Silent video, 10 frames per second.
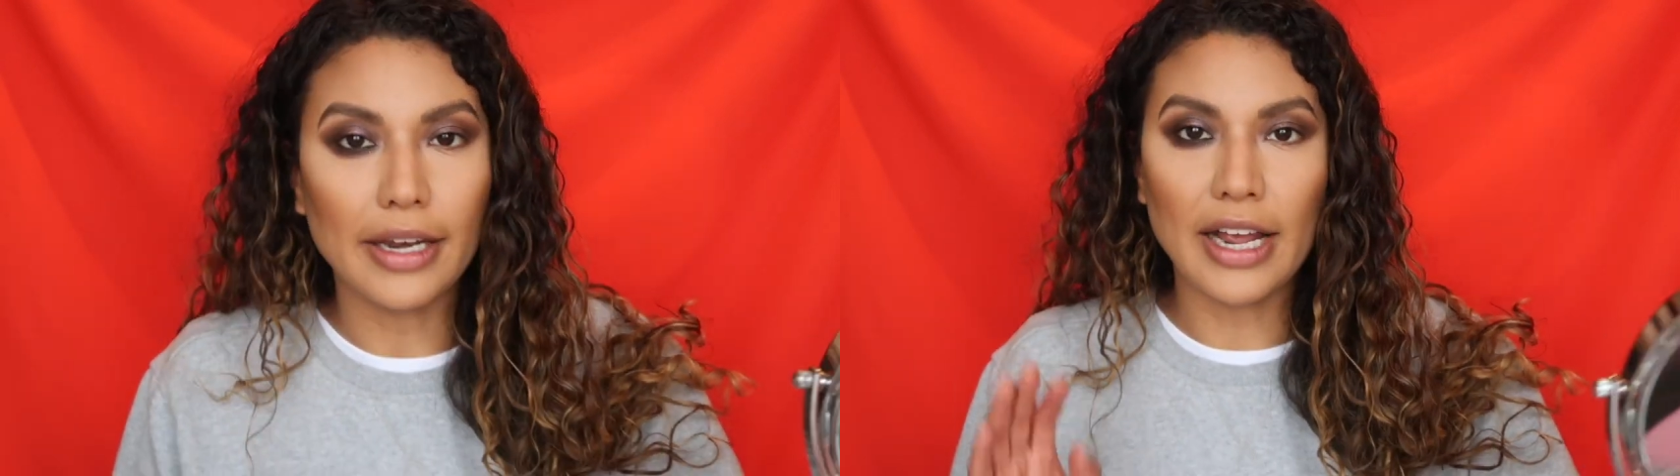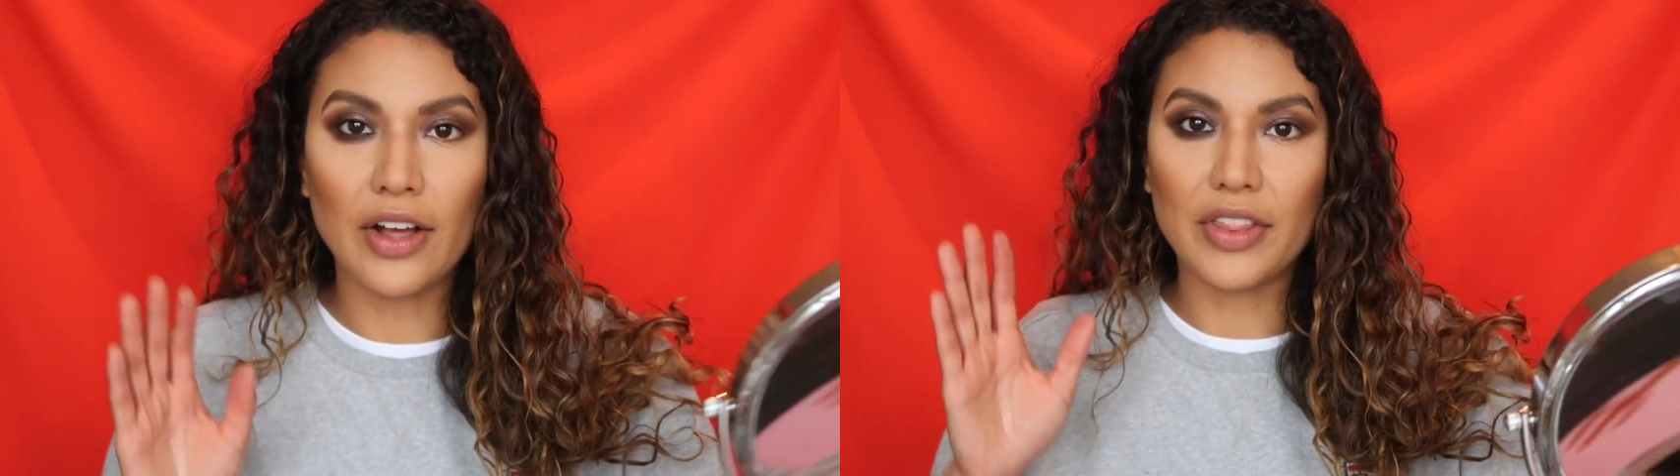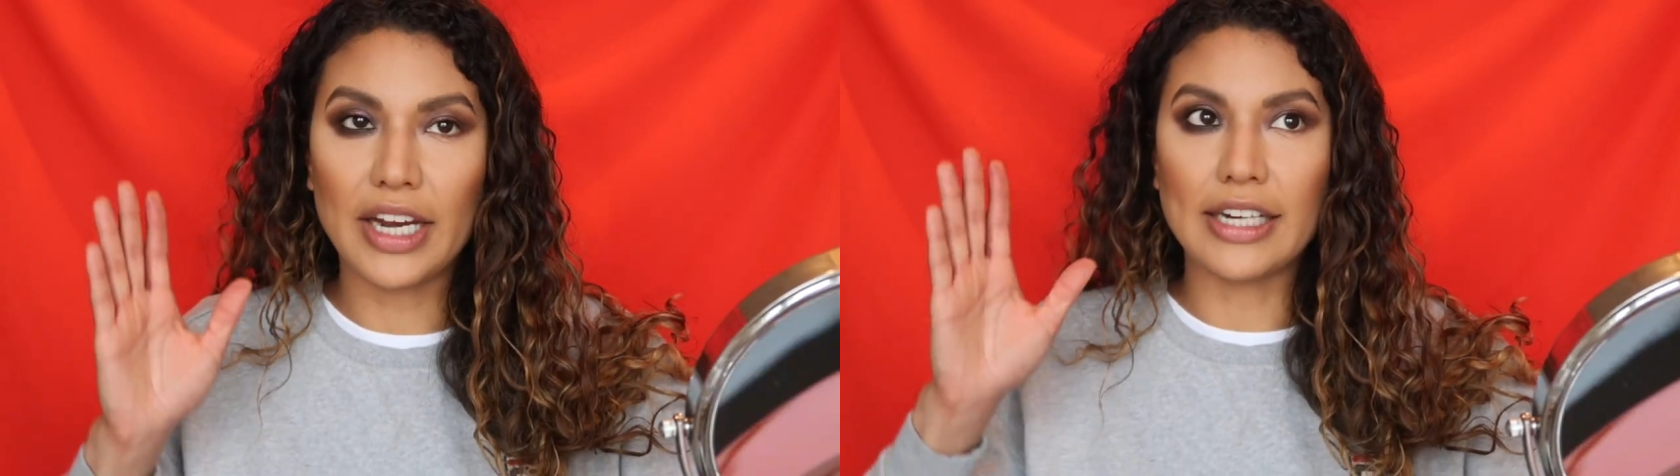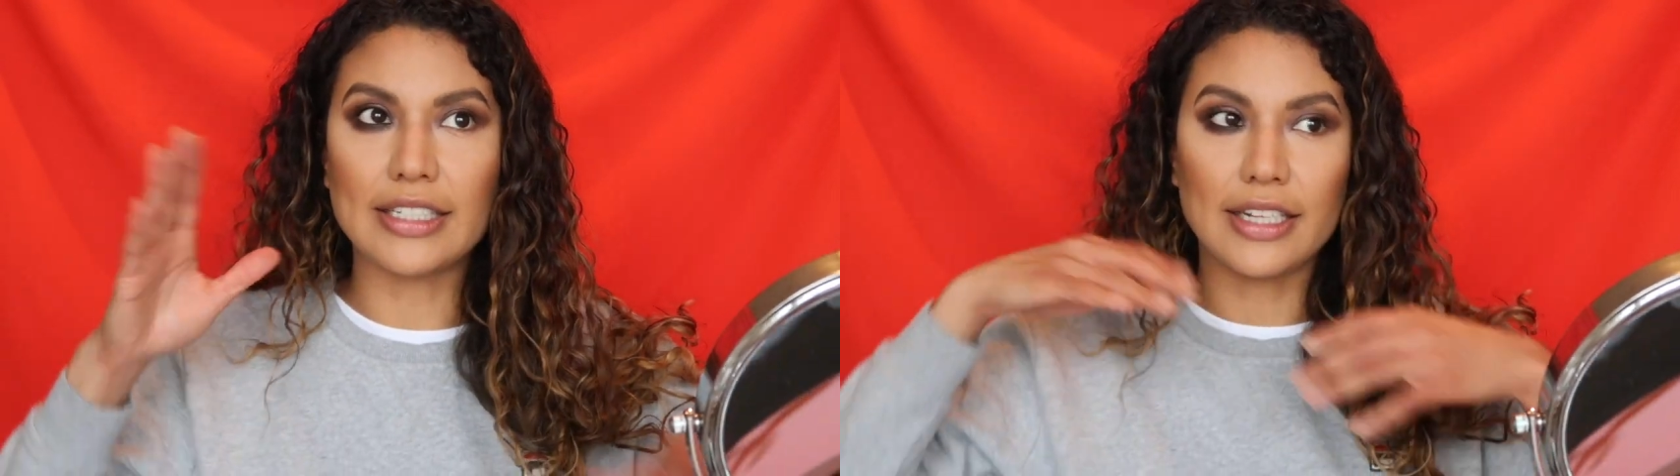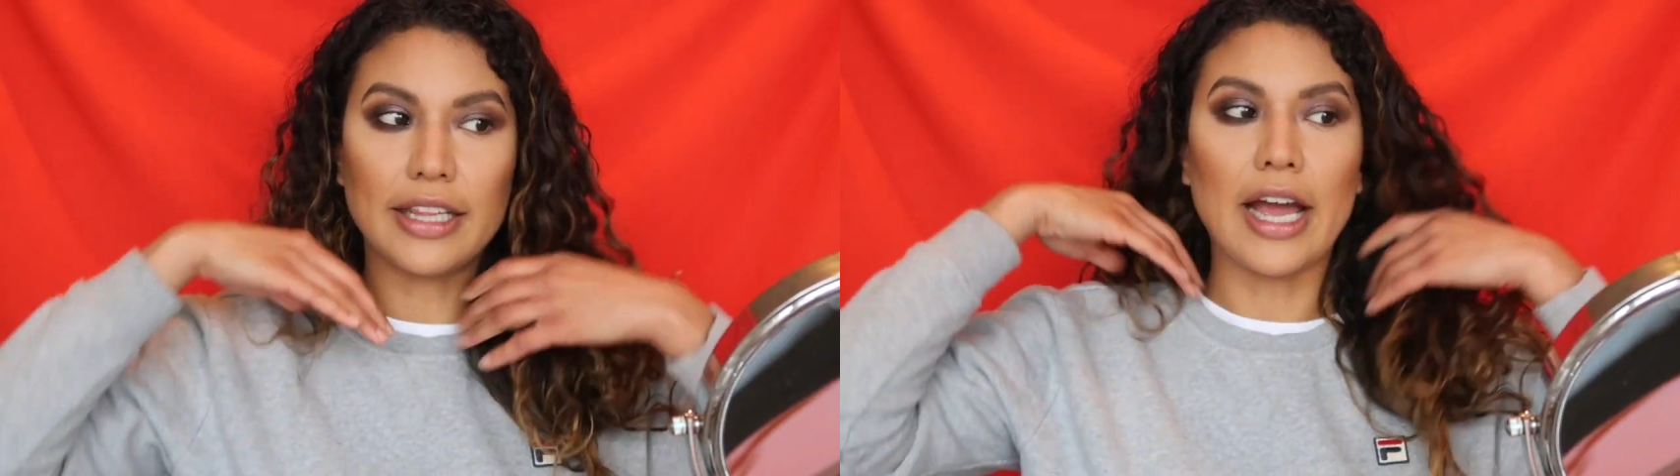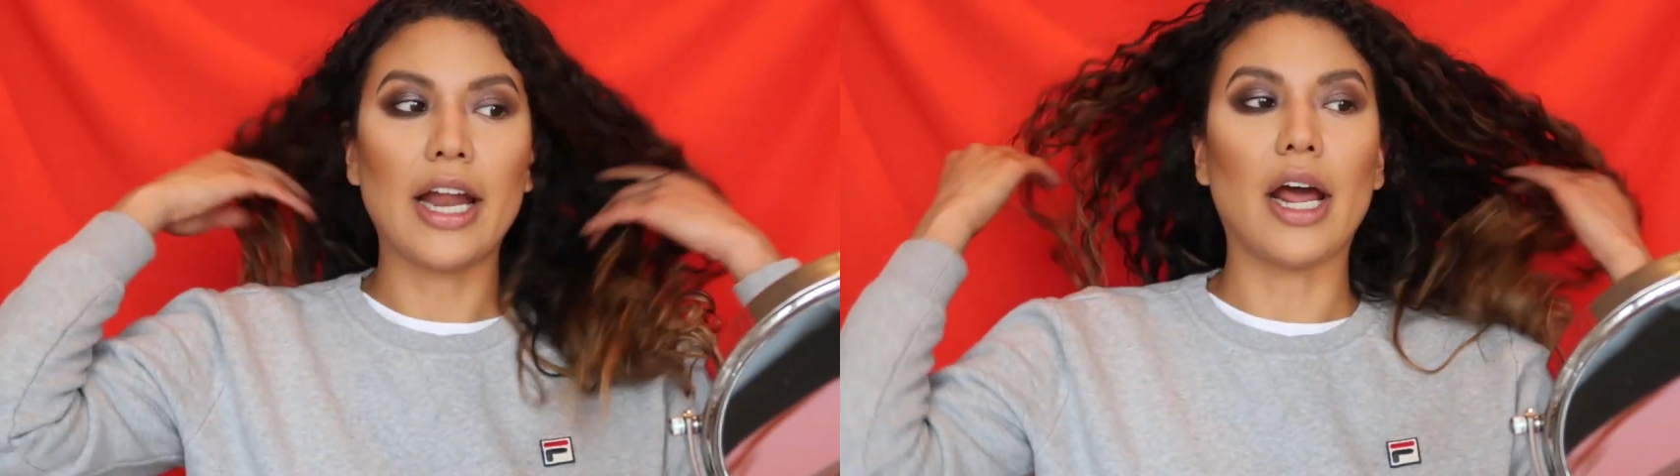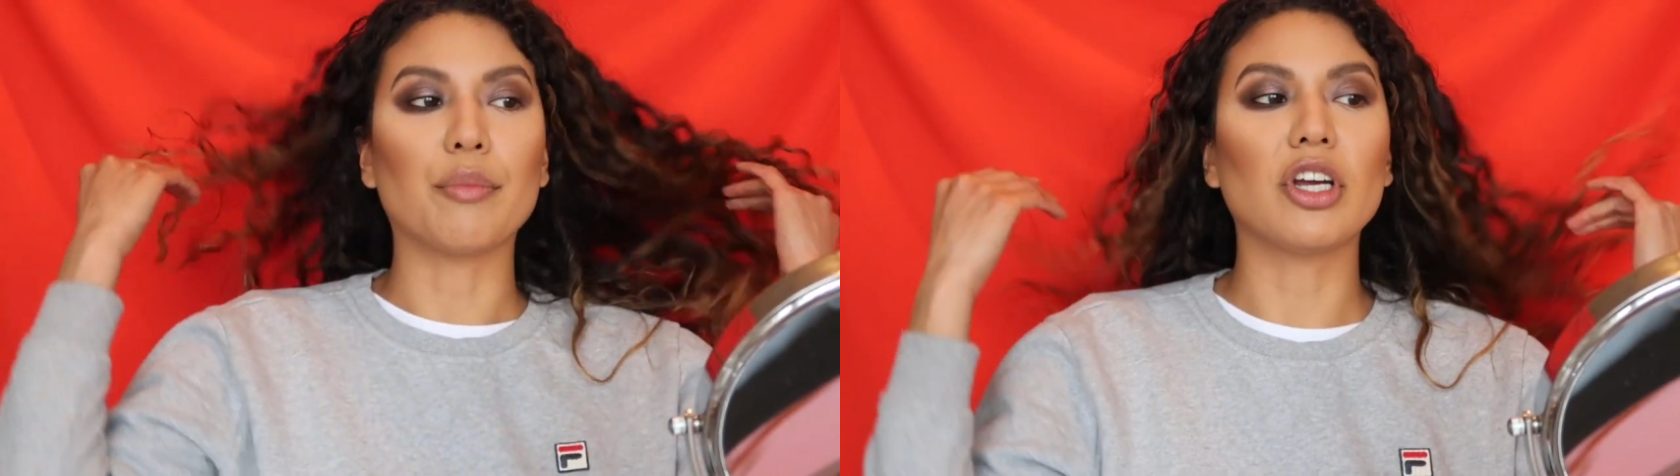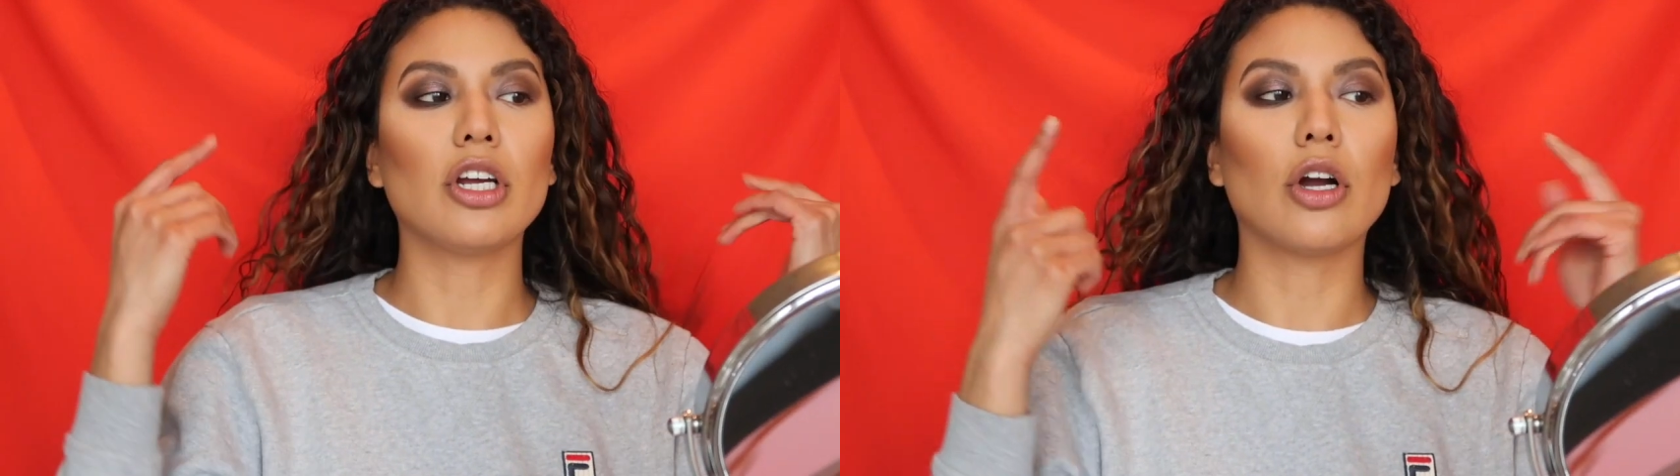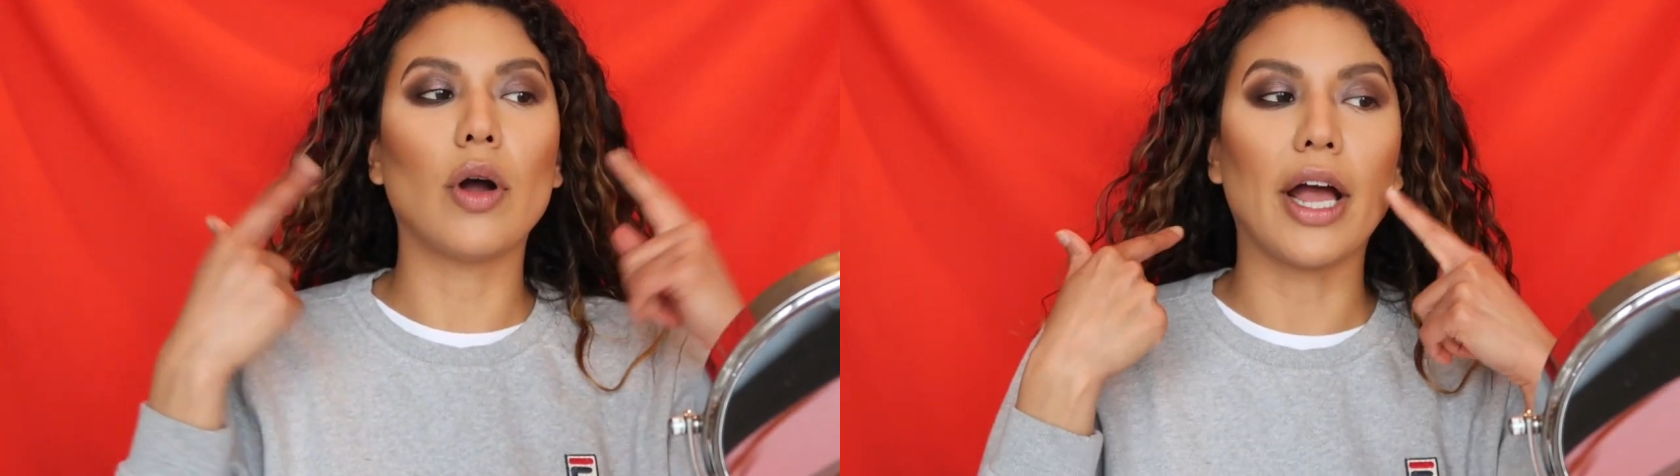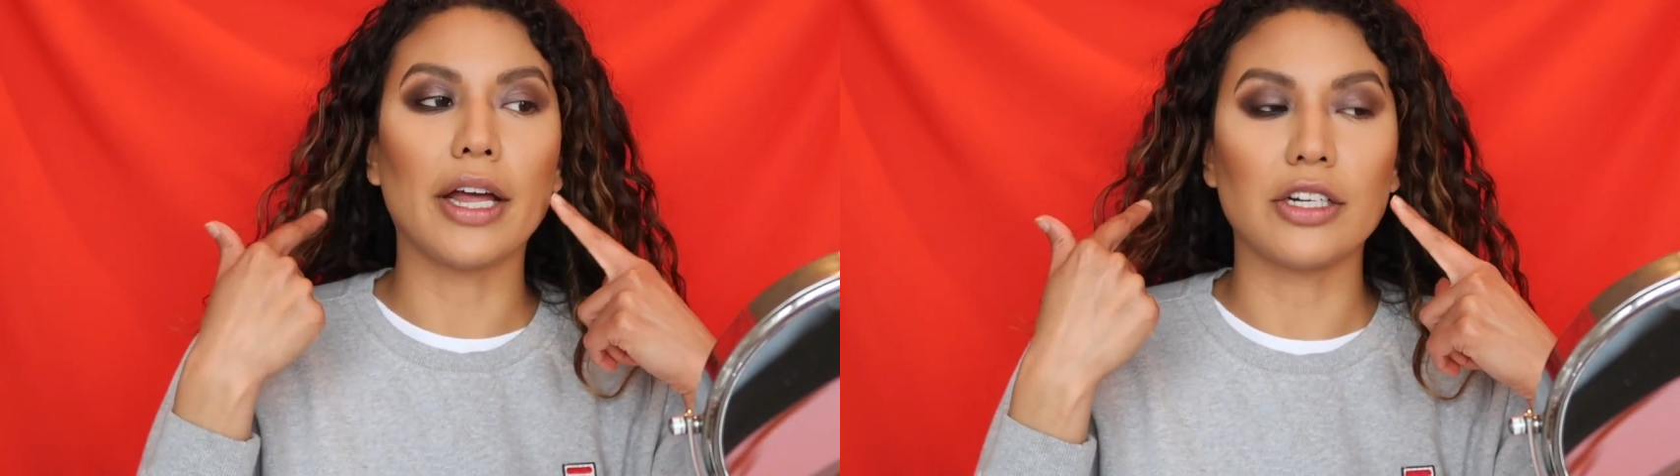now that I did that, I'm gonna go
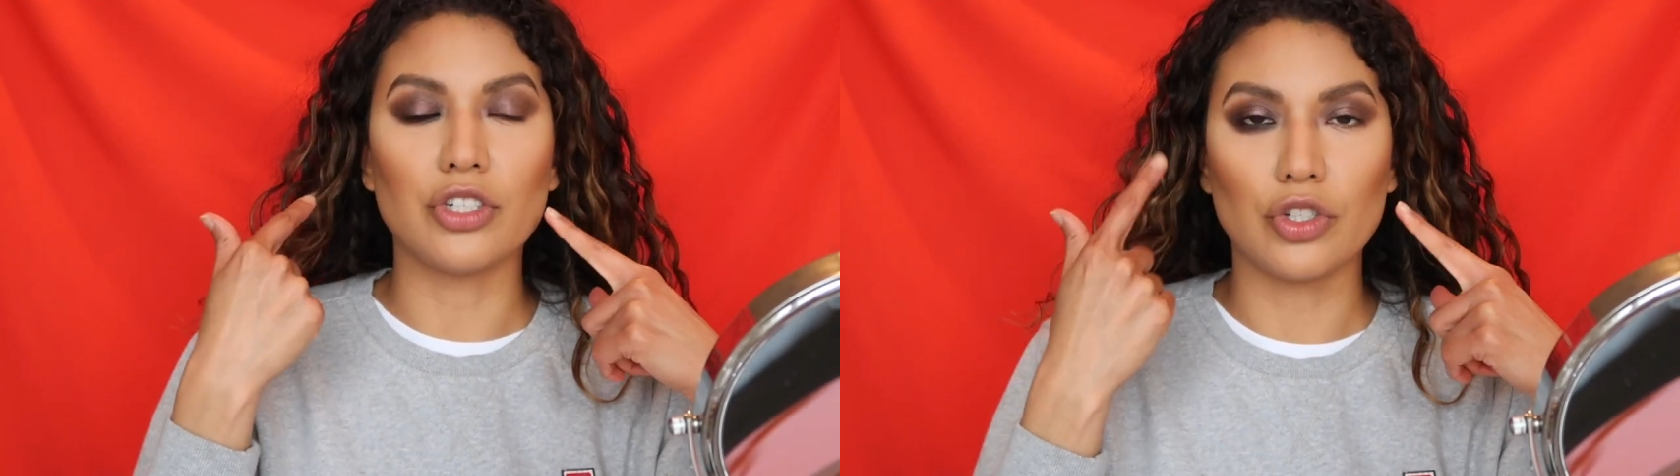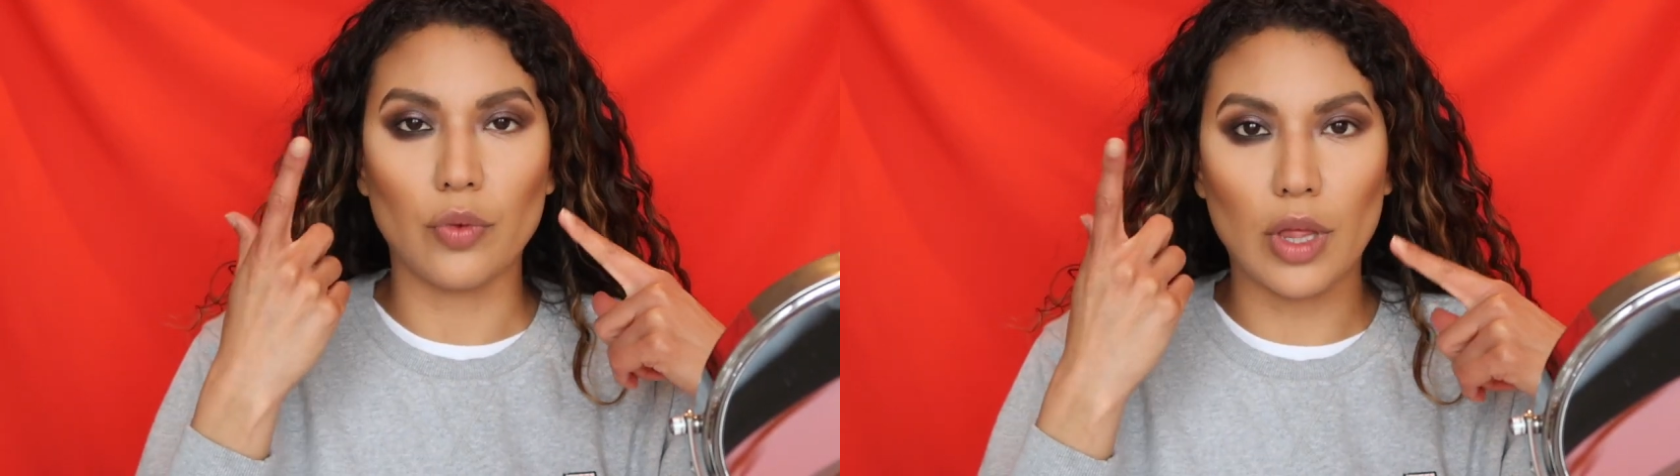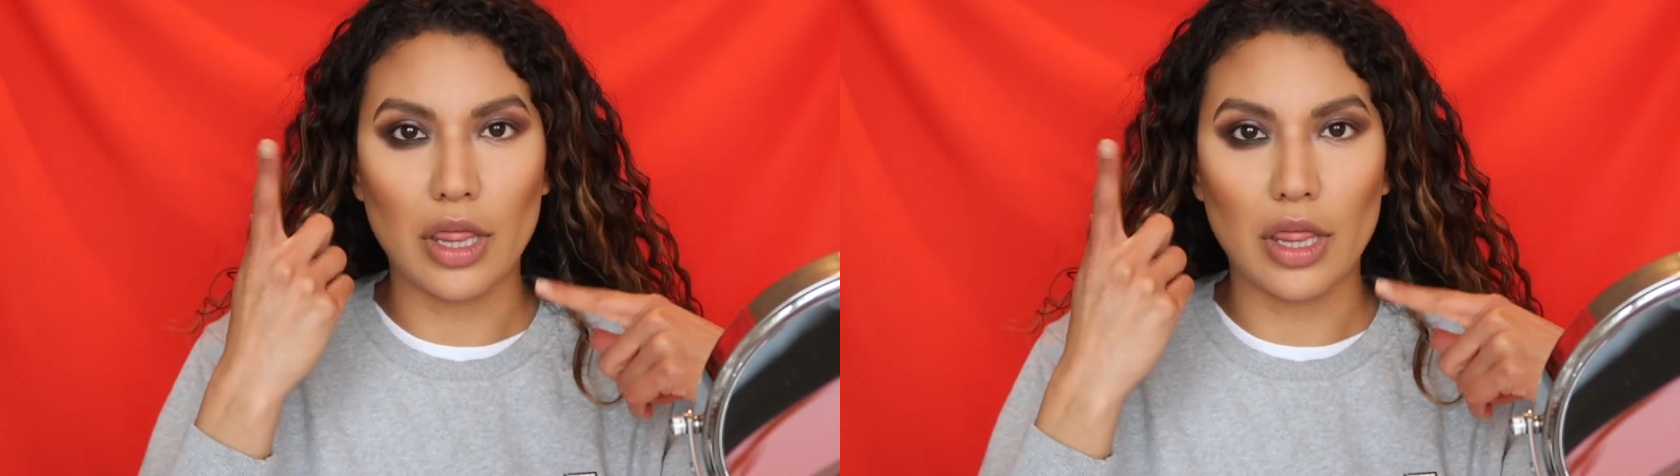ahead and do